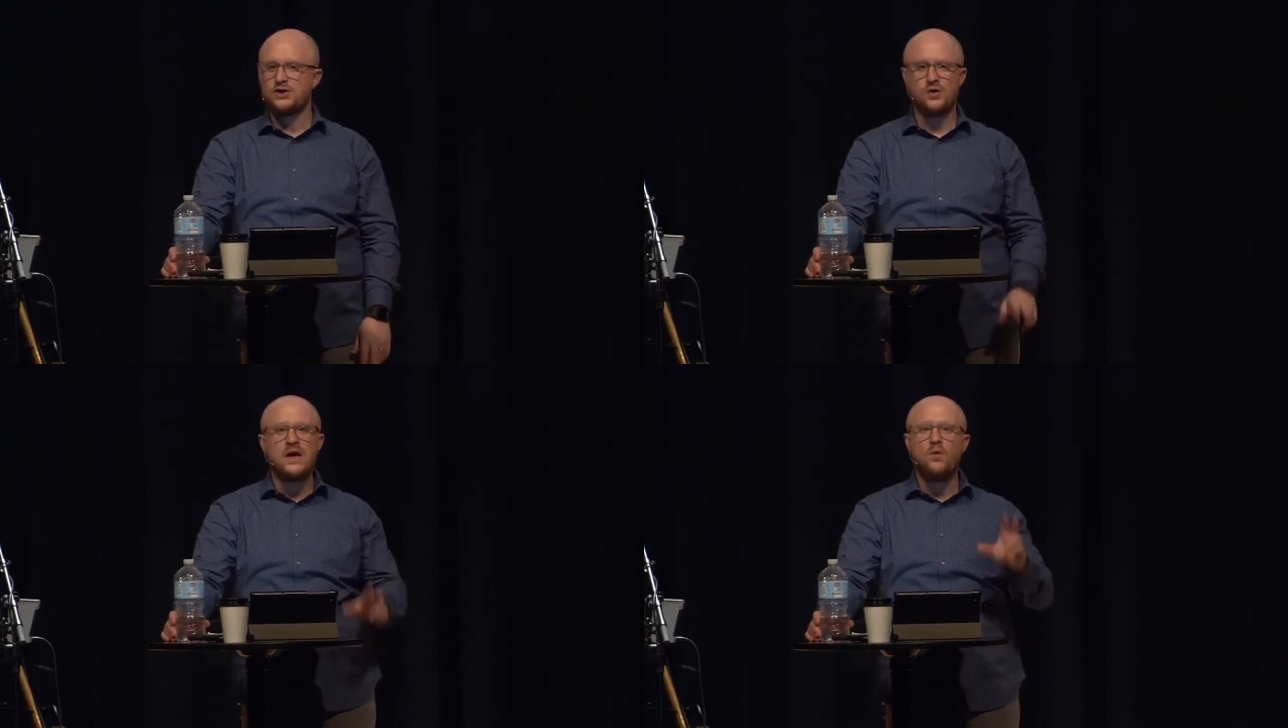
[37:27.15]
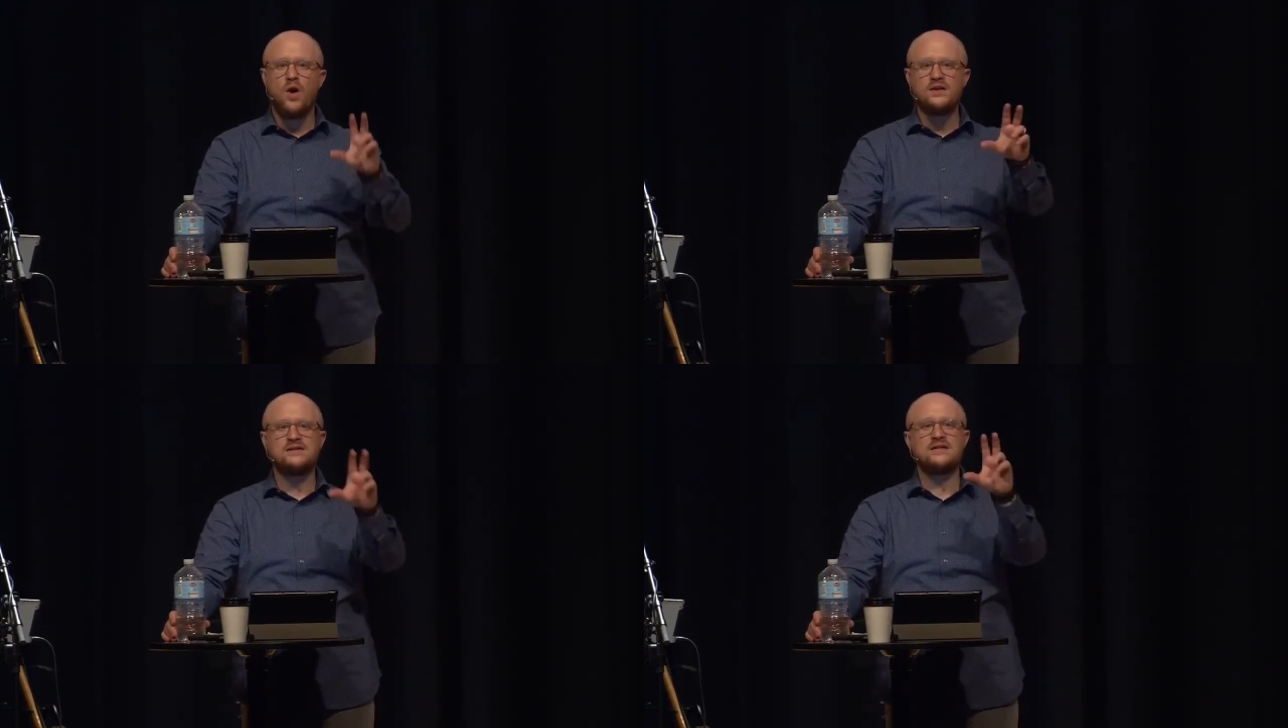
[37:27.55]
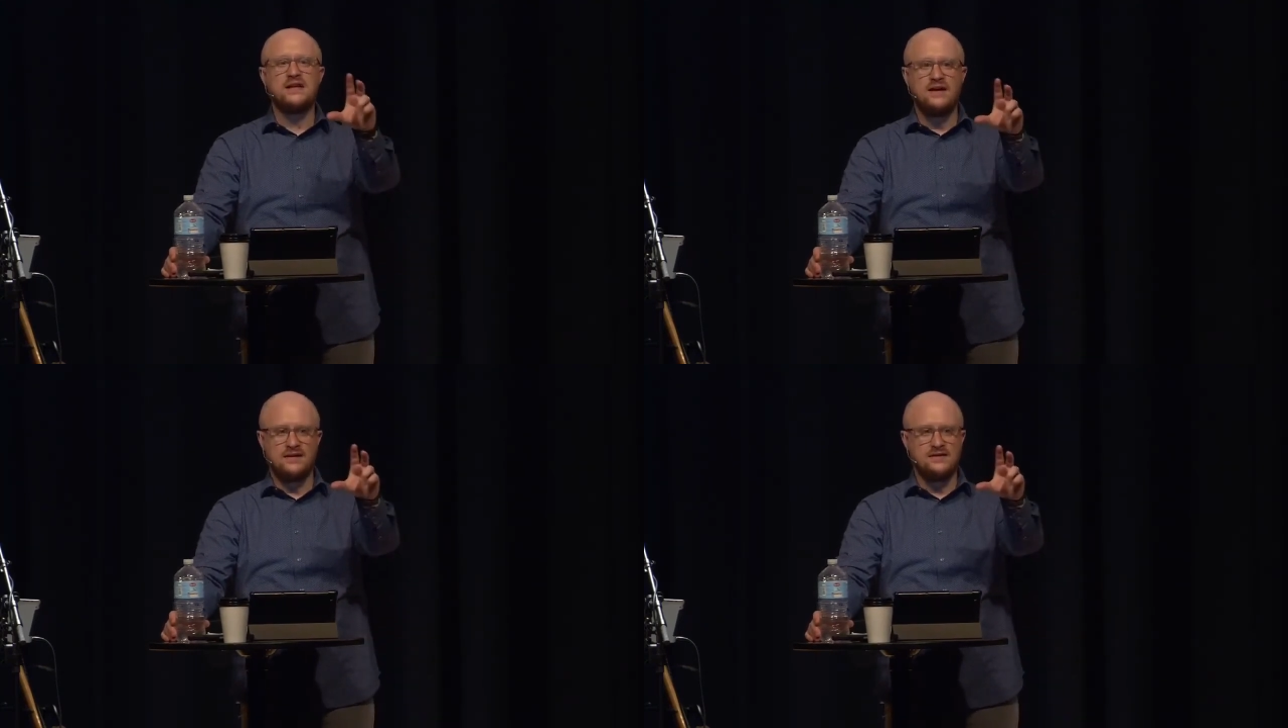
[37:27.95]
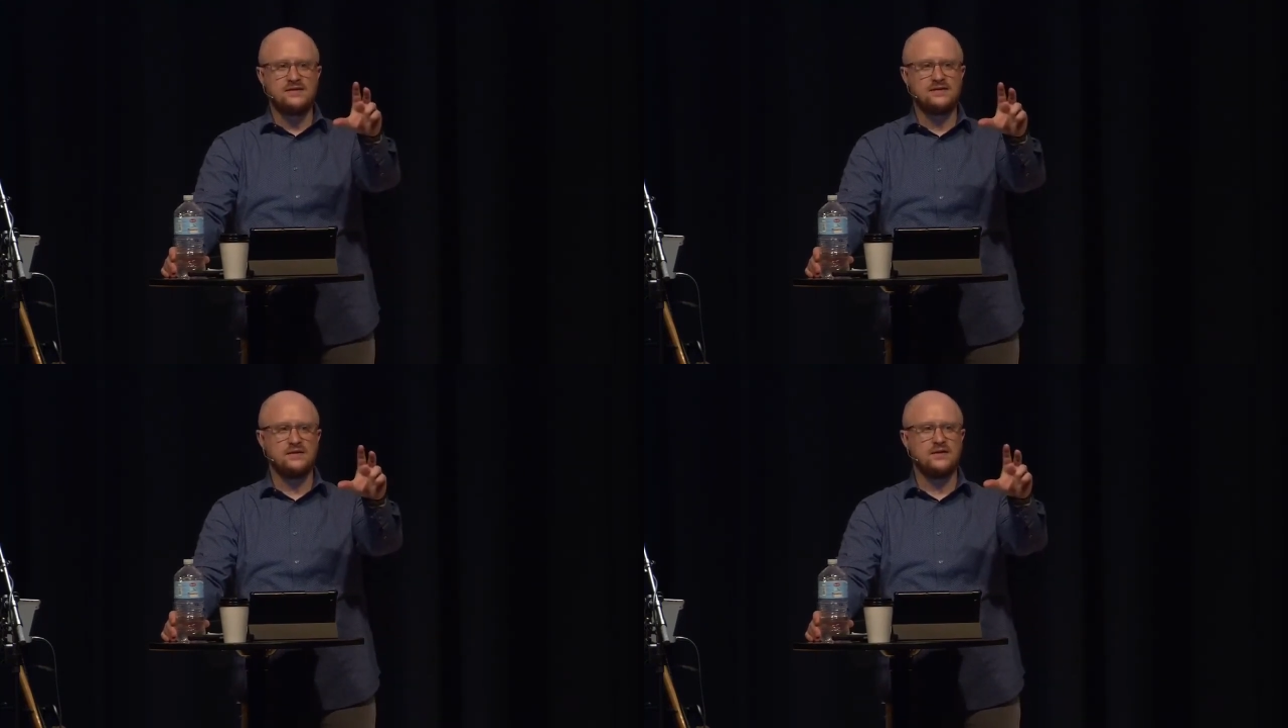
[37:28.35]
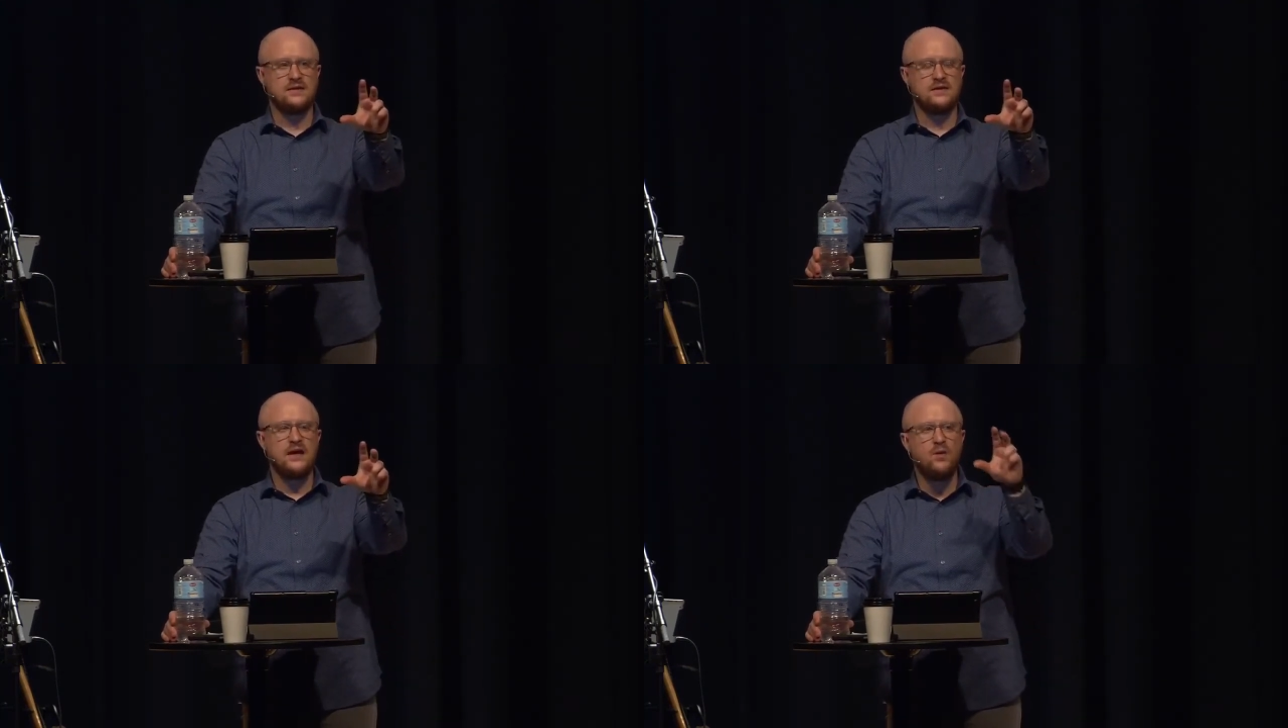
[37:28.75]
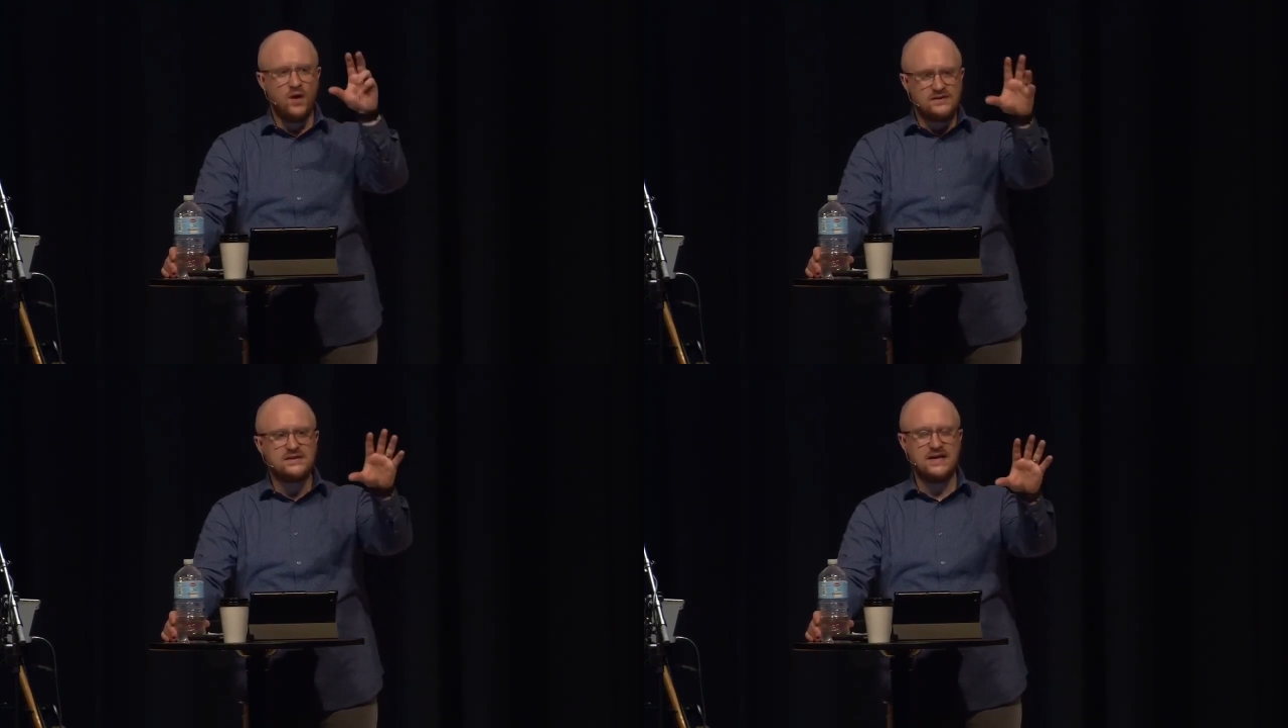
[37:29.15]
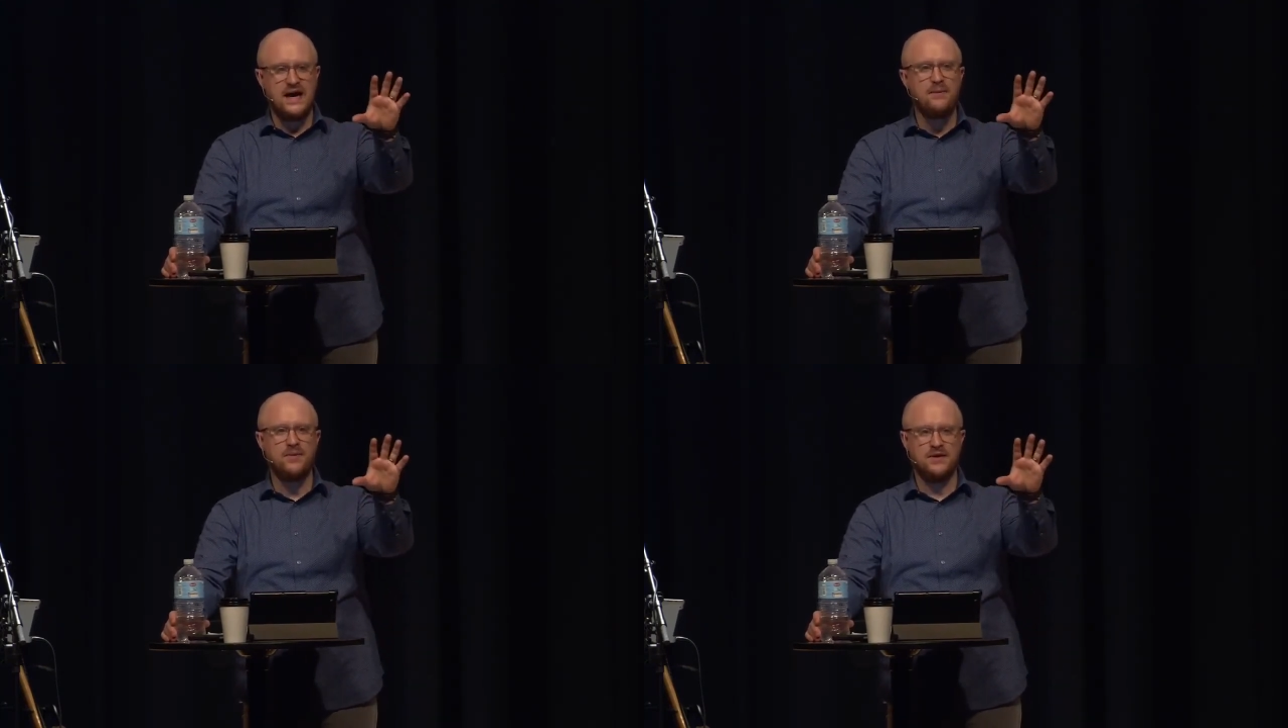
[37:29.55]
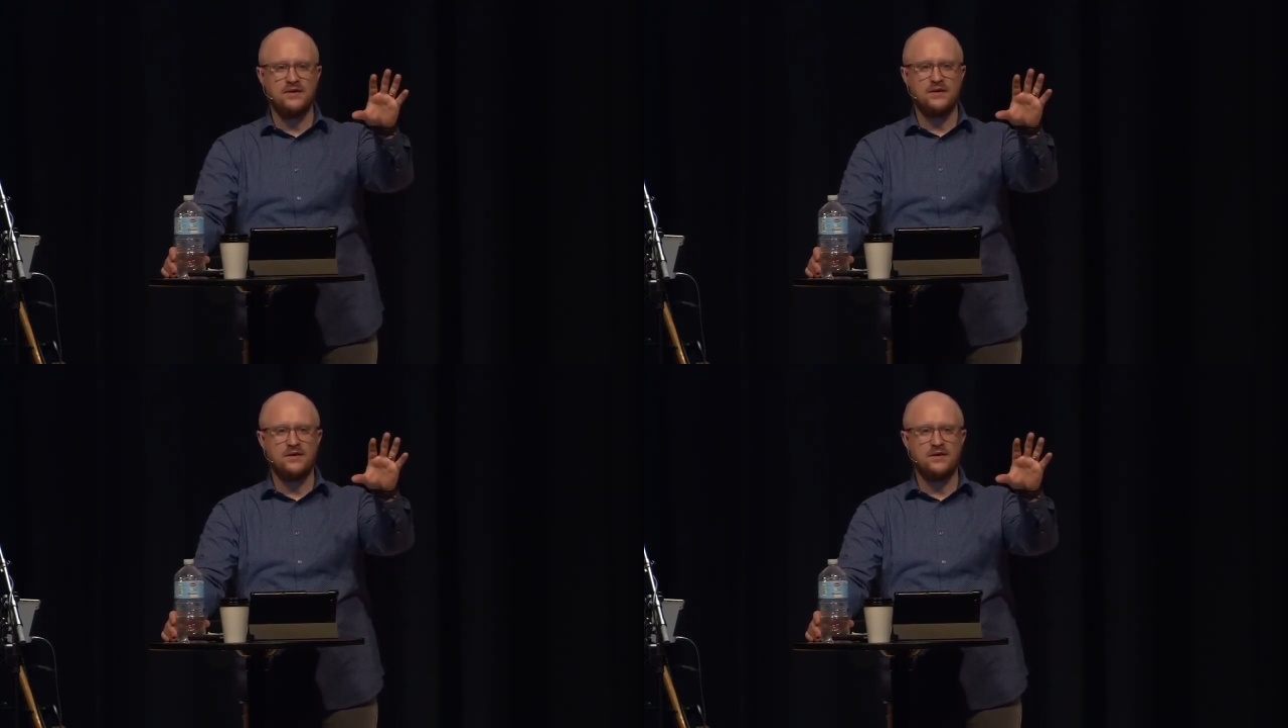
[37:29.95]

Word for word: So he wants the tongues, he wants it to happen,